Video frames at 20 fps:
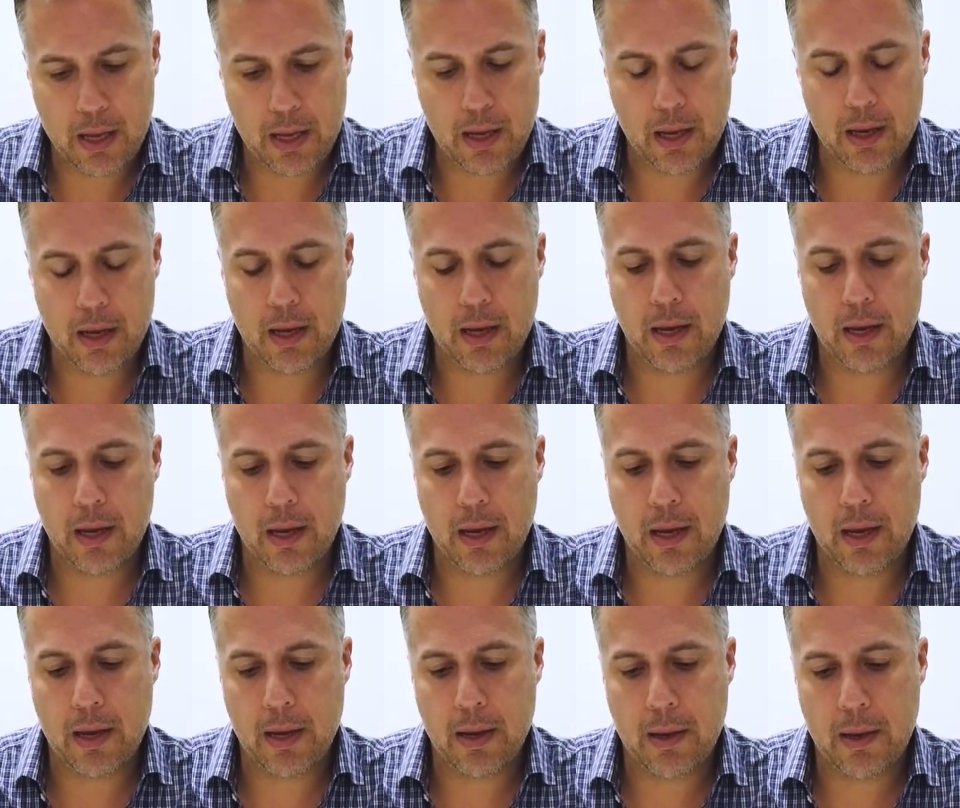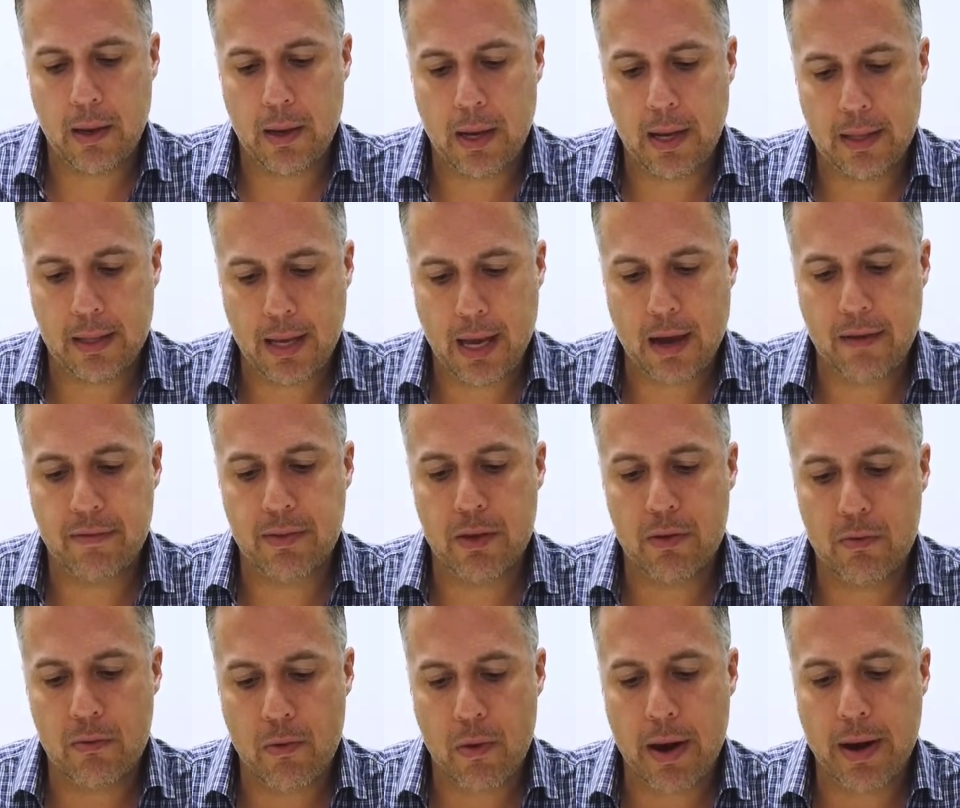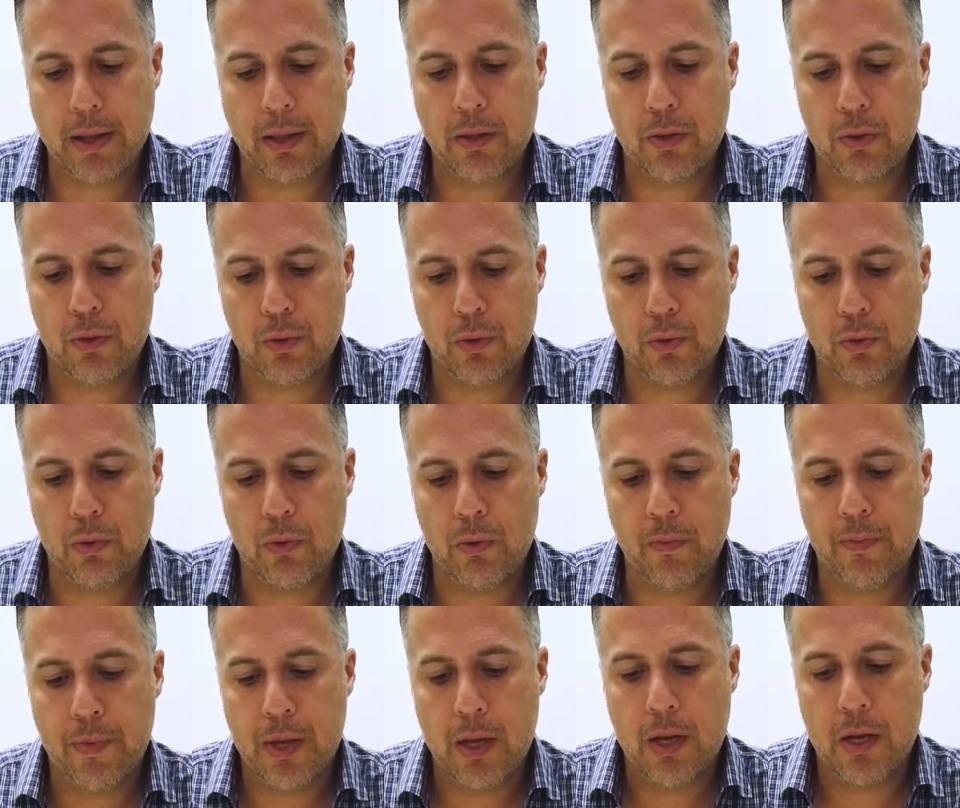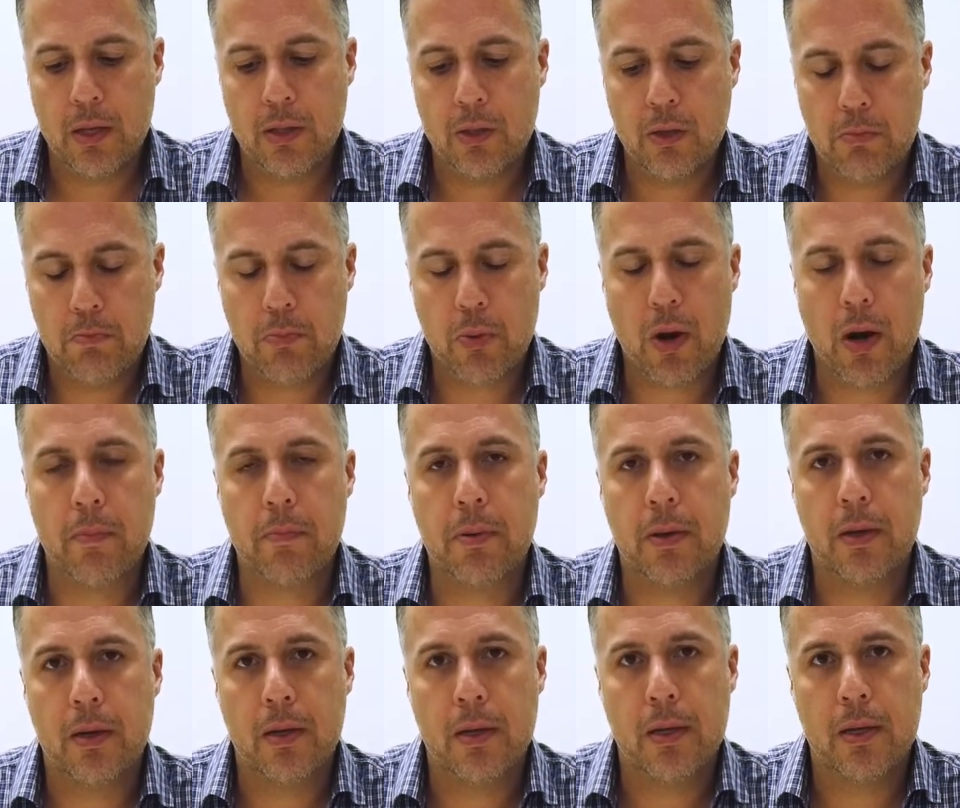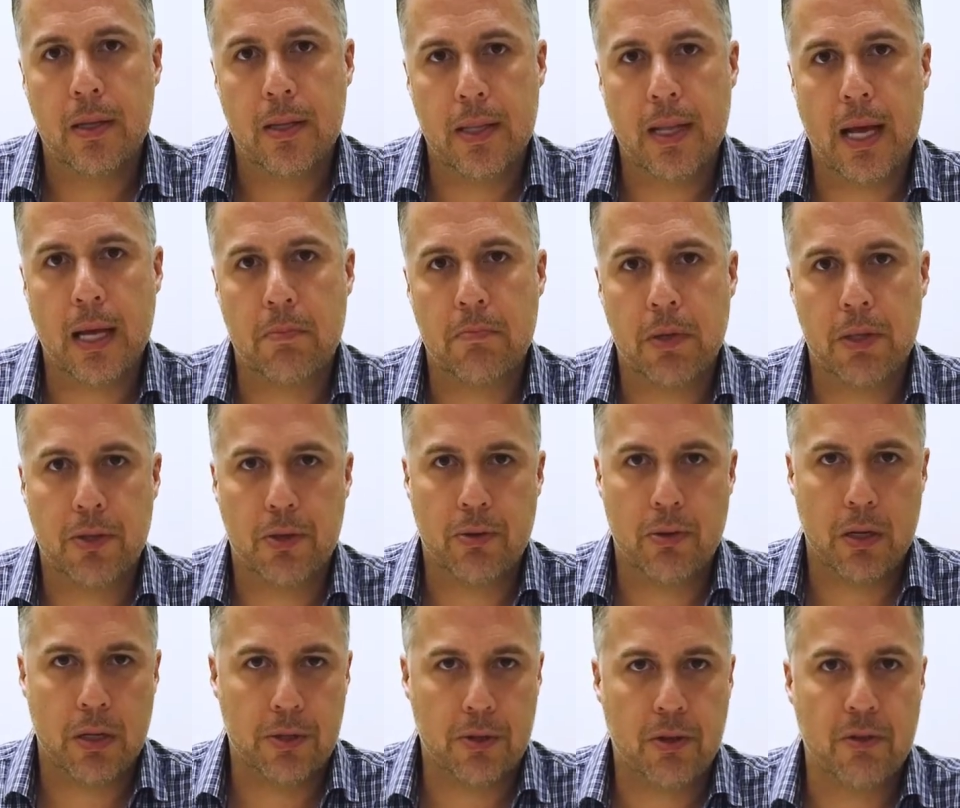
uh, uh, and have the right tool to prep that material.